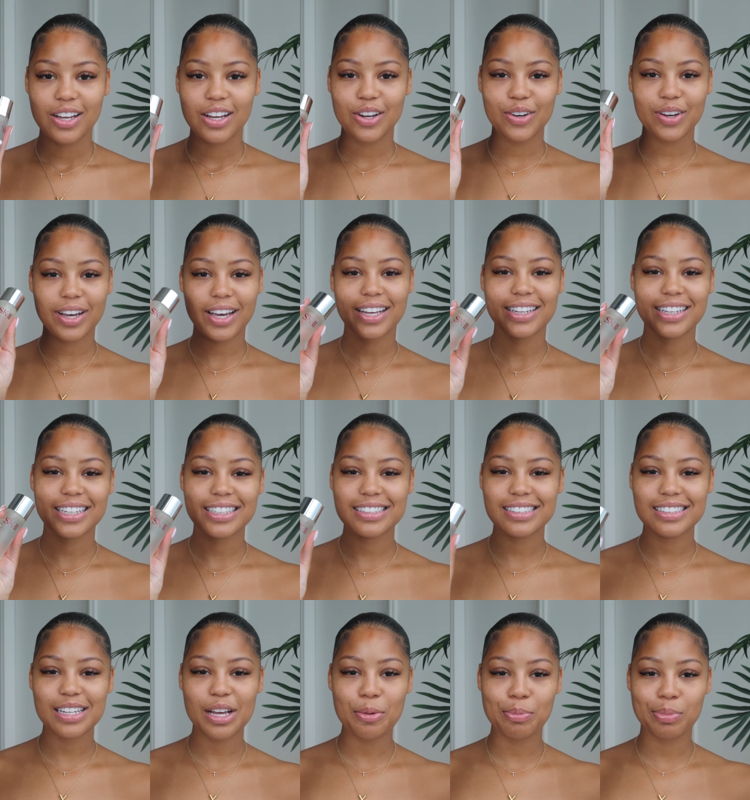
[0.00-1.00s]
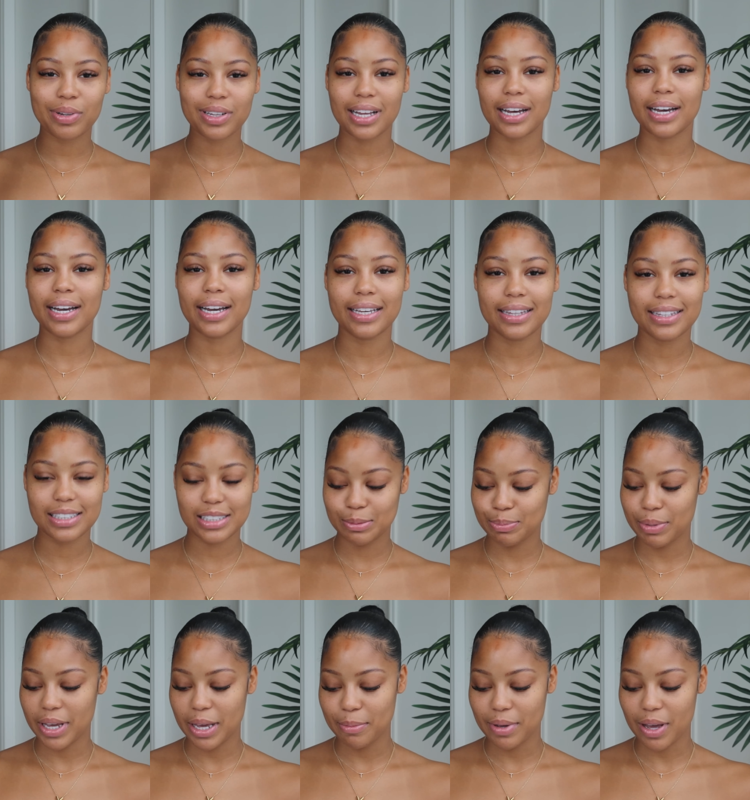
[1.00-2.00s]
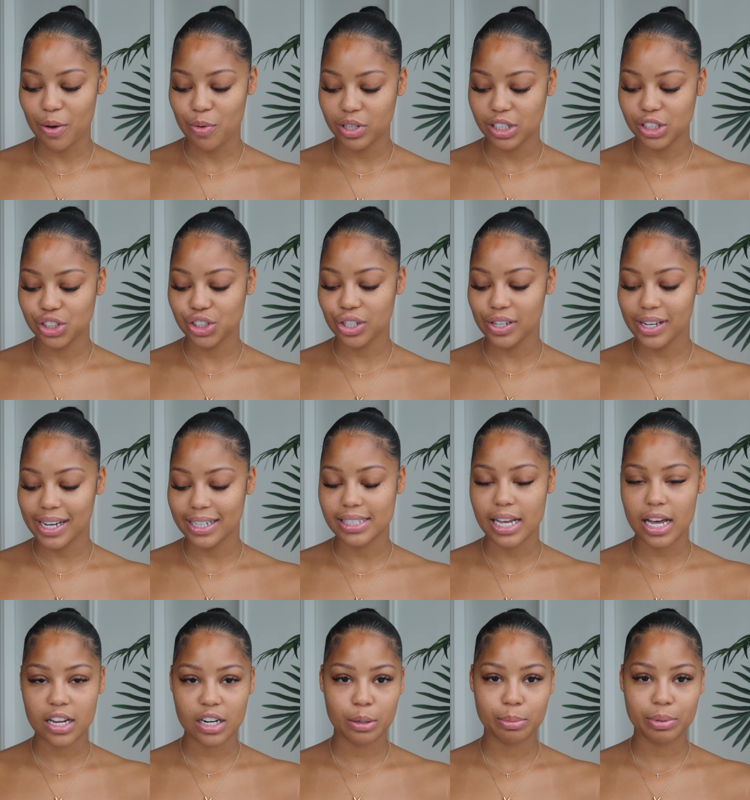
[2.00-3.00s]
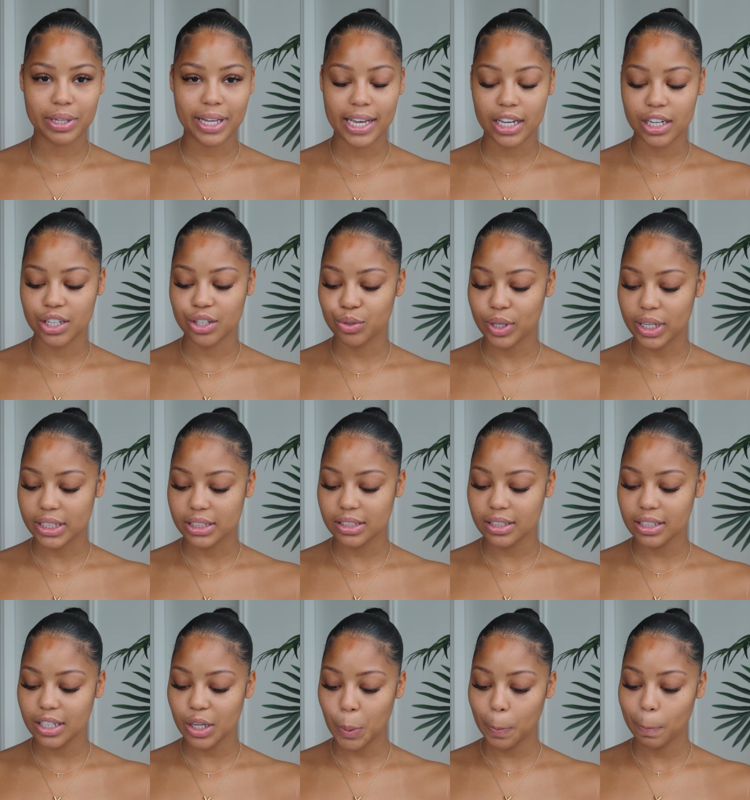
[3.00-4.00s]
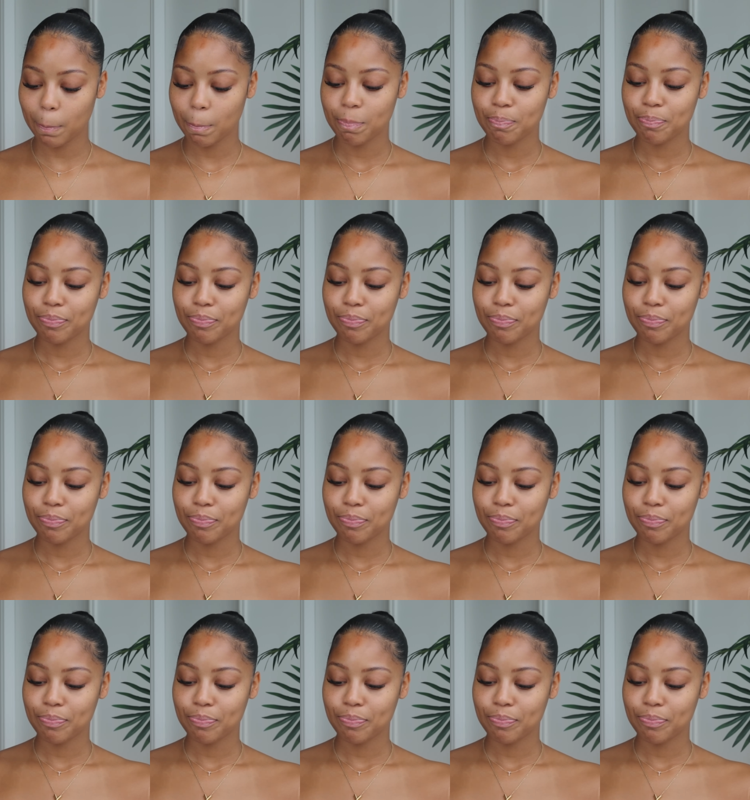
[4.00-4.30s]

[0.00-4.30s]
Okay, let's apply this baby. I want to show you guys how to apply it correctly.